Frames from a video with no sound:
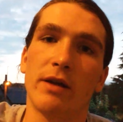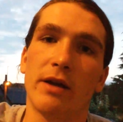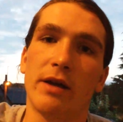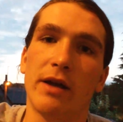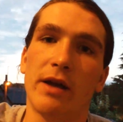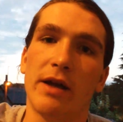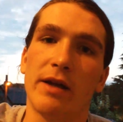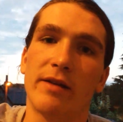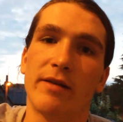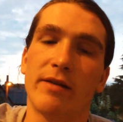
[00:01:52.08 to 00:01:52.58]

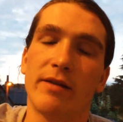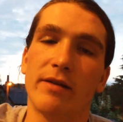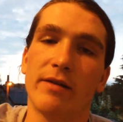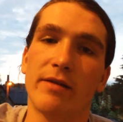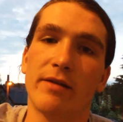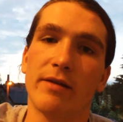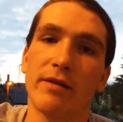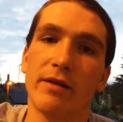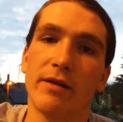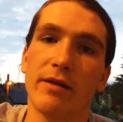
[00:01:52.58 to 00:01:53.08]

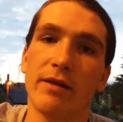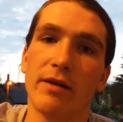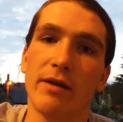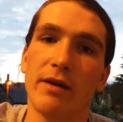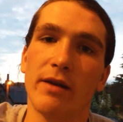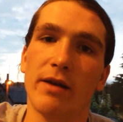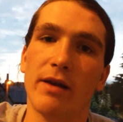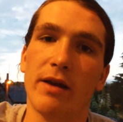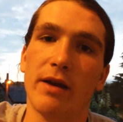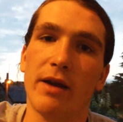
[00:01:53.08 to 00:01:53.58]
It's
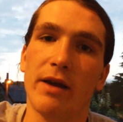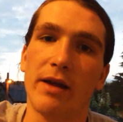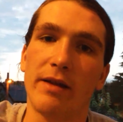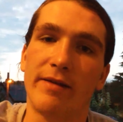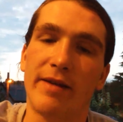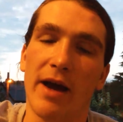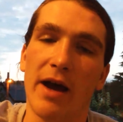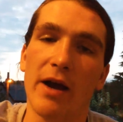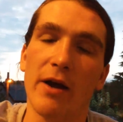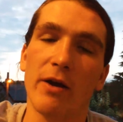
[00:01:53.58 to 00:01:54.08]

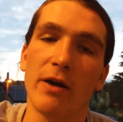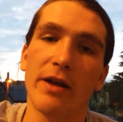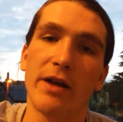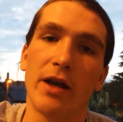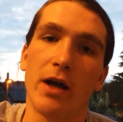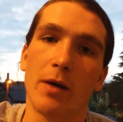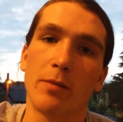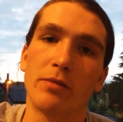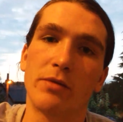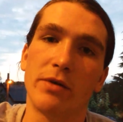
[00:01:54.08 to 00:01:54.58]
entirely
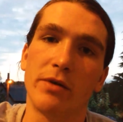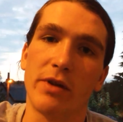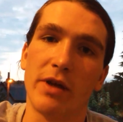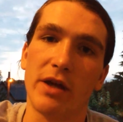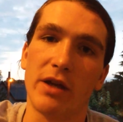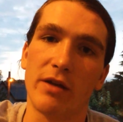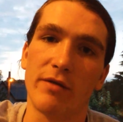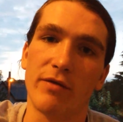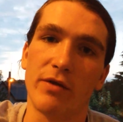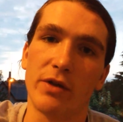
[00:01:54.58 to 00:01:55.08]
up to the
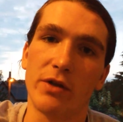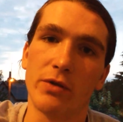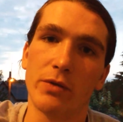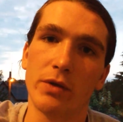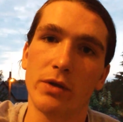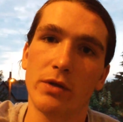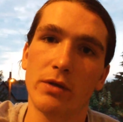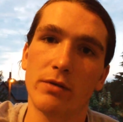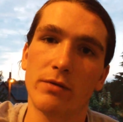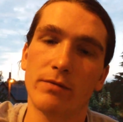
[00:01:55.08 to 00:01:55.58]

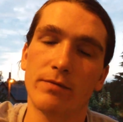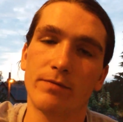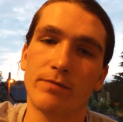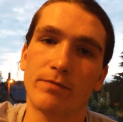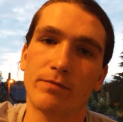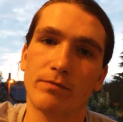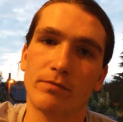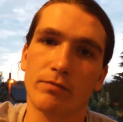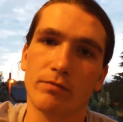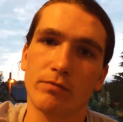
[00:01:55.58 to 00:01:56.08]
individual,
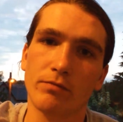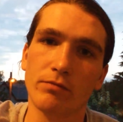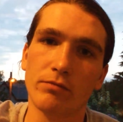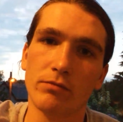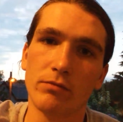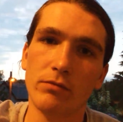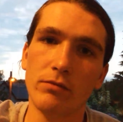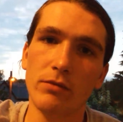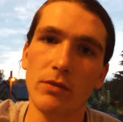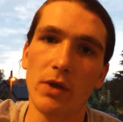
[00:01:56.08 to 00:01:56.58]

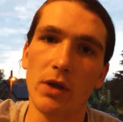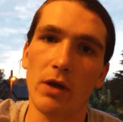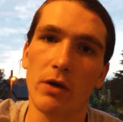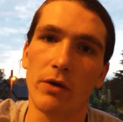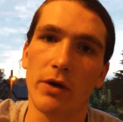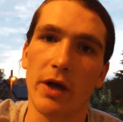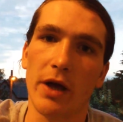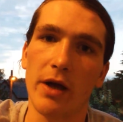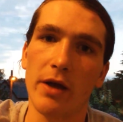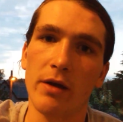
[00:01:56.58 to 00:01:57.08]

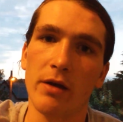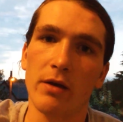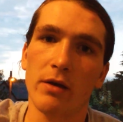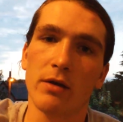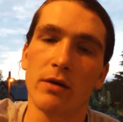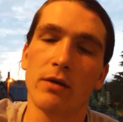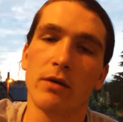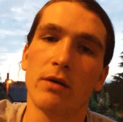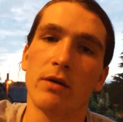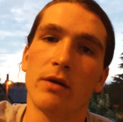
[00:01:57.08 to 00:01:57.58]
okay?
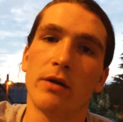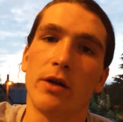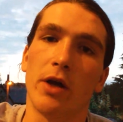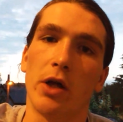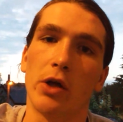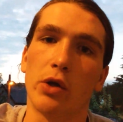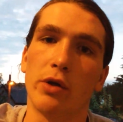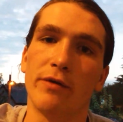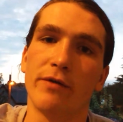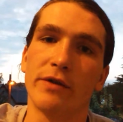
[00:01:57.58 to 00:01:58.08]
Now
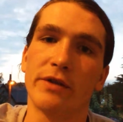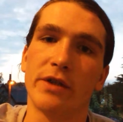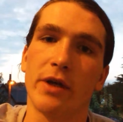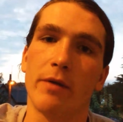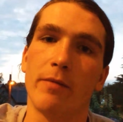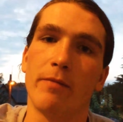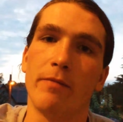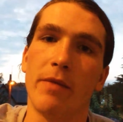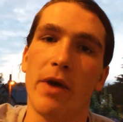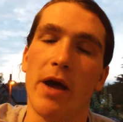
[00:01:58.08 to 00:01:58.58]
I'll go over
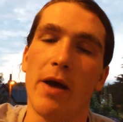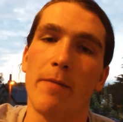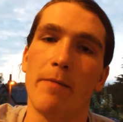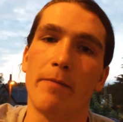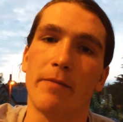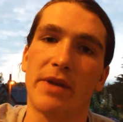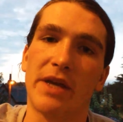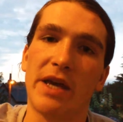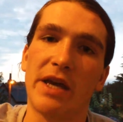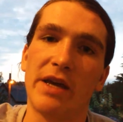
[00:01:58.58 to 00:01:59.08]

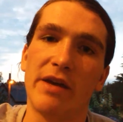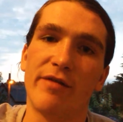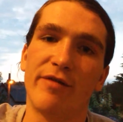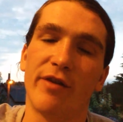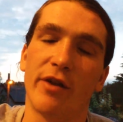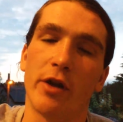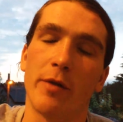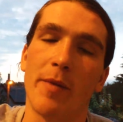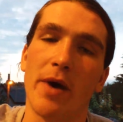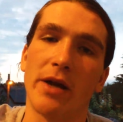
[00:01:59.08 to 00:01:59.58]
some key
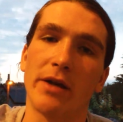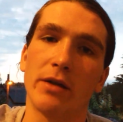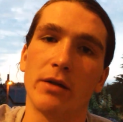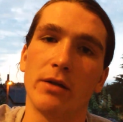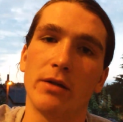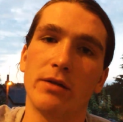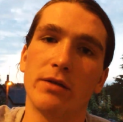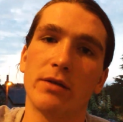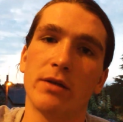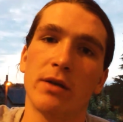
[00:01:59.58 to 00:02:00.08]

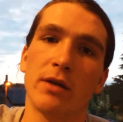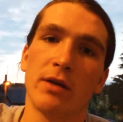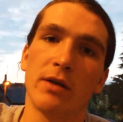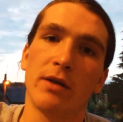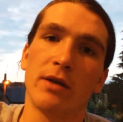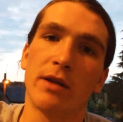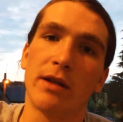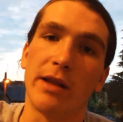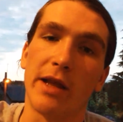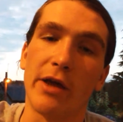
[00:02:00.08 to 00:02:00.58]
fundamentals
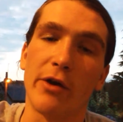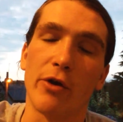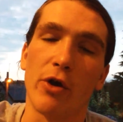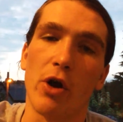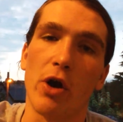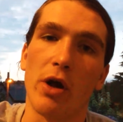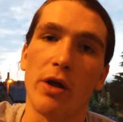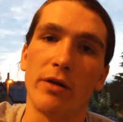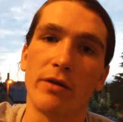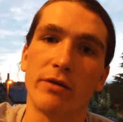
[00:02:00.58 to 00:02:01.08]
later
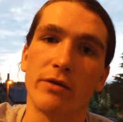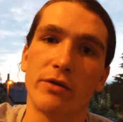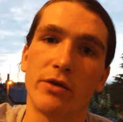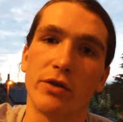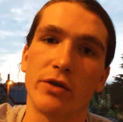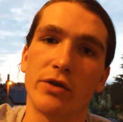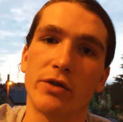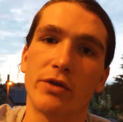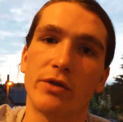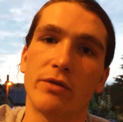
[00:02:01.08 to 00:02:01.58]
on
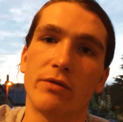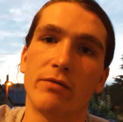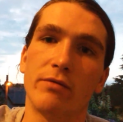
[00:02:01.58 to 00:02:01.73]
just